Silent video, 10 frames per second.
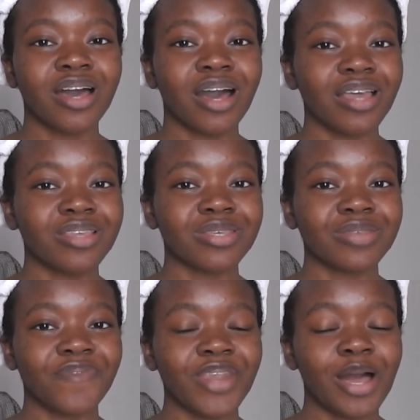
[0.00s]
I
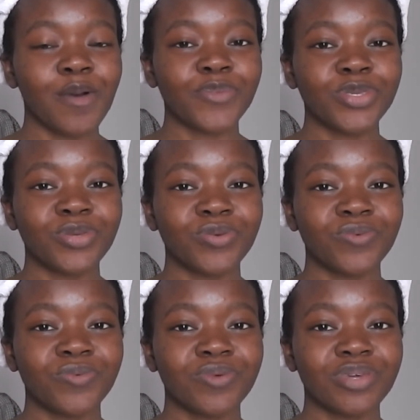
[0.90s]
just fill it up
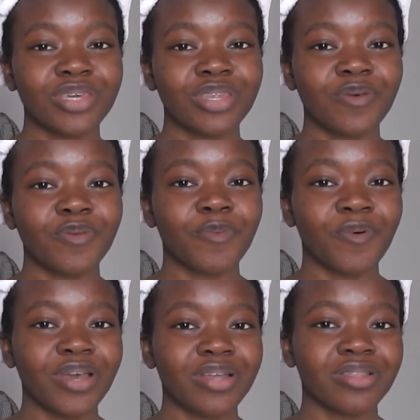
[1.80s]
to, you know, the
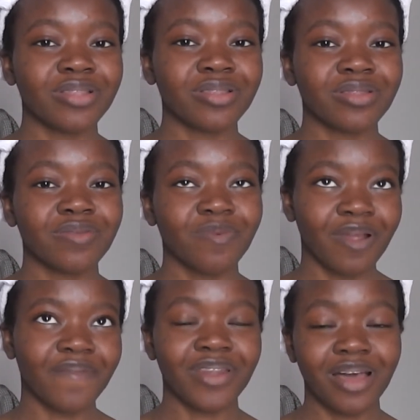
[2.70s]
point where
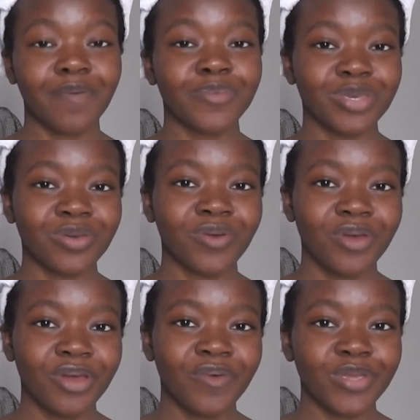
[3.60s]
I fill it up to,
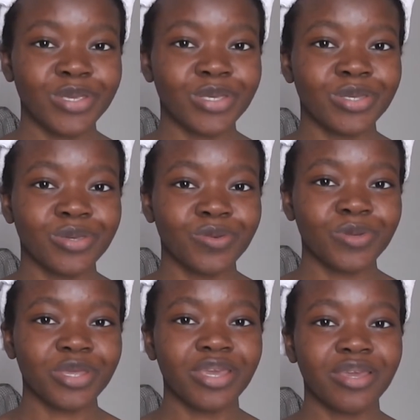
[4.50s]
which is
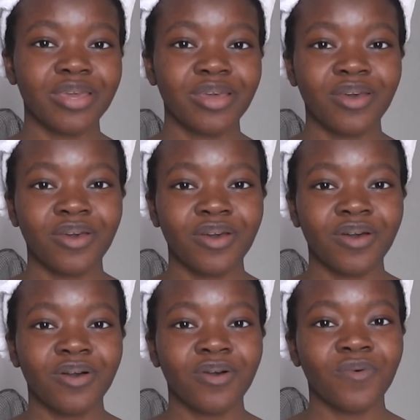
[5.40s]
usually
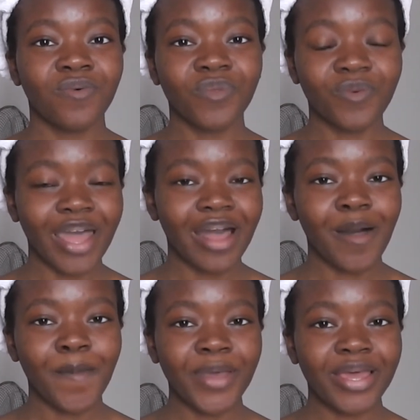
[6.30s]
all the way
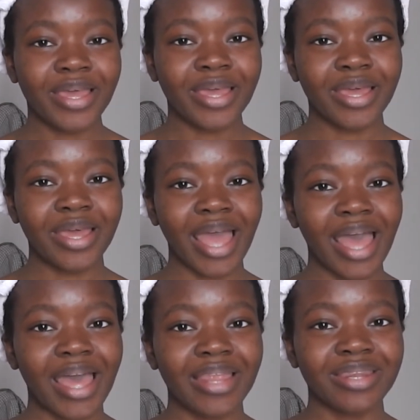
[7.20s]
up
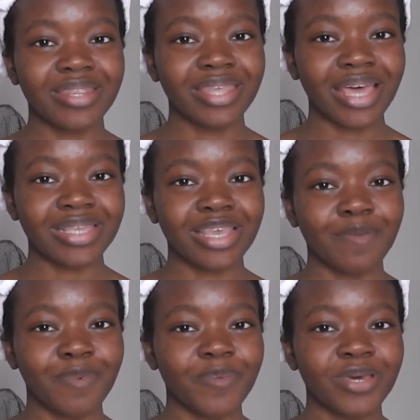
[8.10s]
and that's
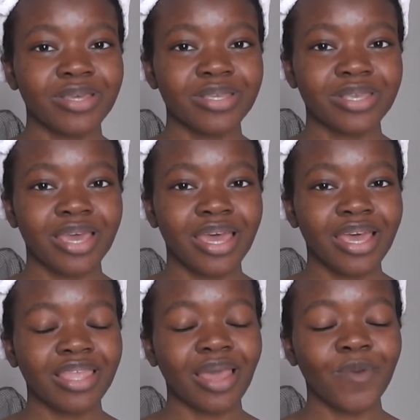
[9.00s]
it. But because
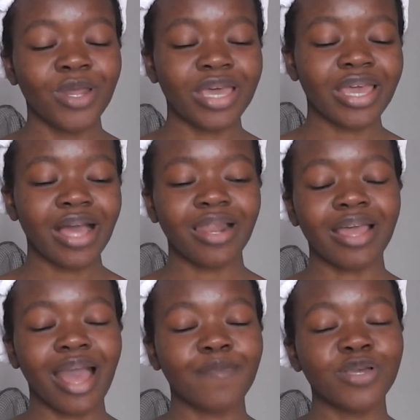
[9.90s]
they were looking at
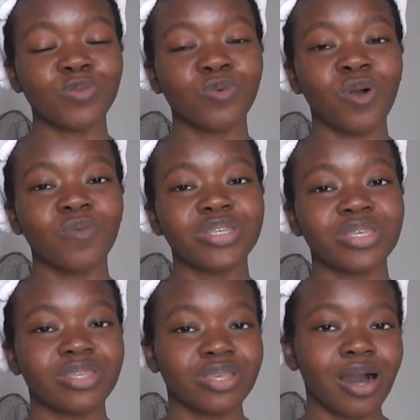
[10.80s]
like how much water was
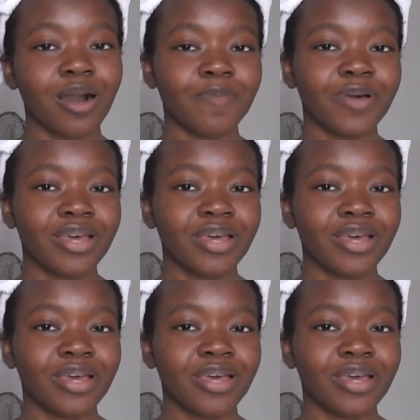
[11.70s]
in the tub